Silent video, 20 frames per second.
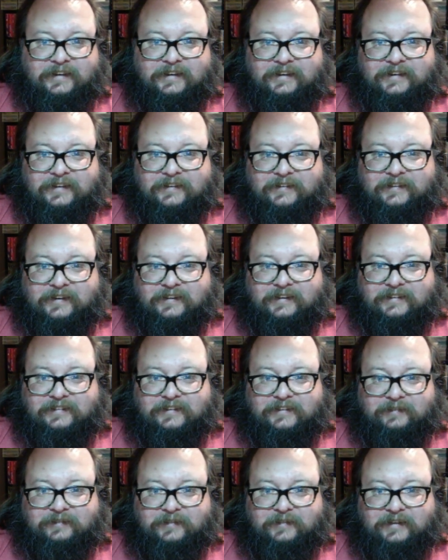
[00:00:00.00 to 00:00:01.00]
All right, so
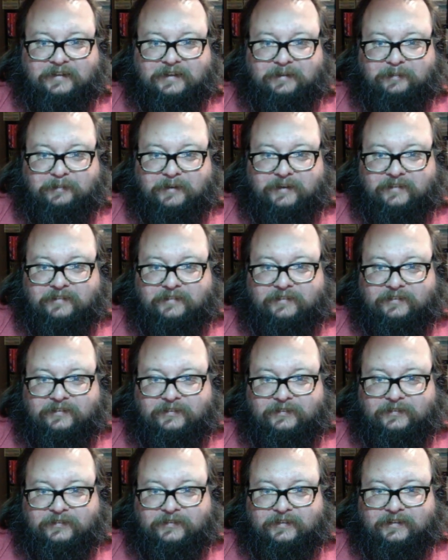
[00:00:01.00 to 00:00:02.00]
let me get back
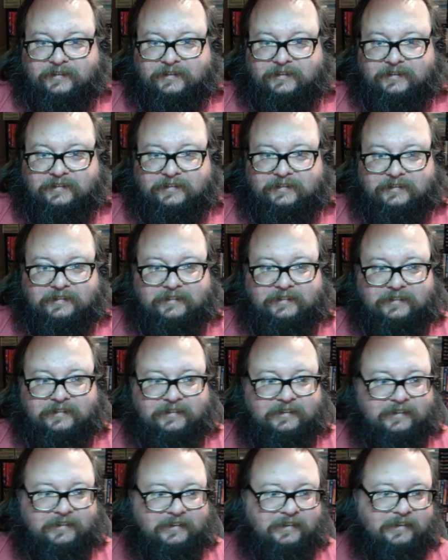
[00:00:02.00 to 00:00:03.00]
to
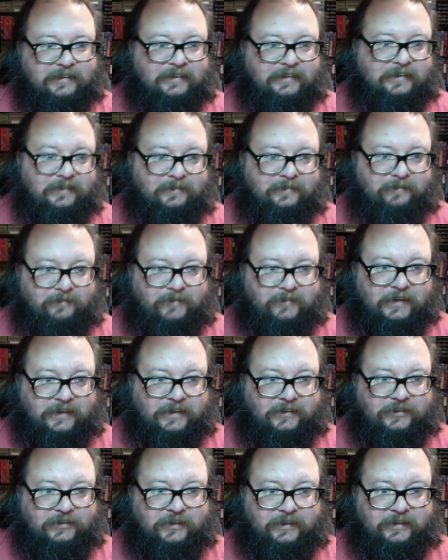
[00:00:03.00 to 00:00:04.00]
my
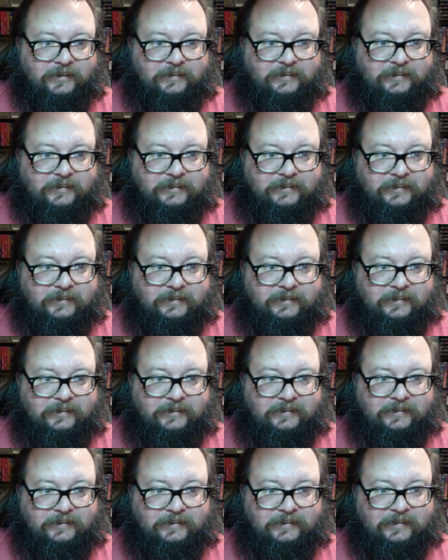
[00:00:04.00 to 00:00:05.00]
channel here
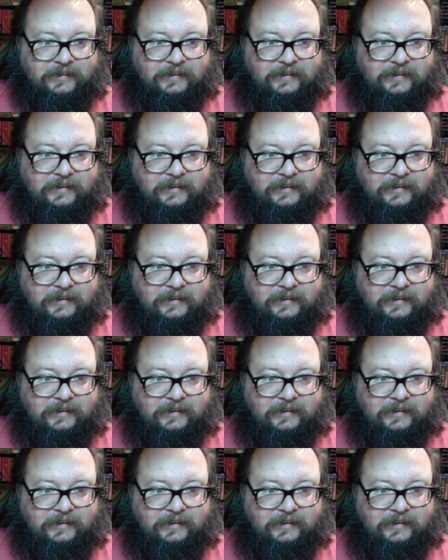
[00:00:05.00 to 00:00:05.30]
and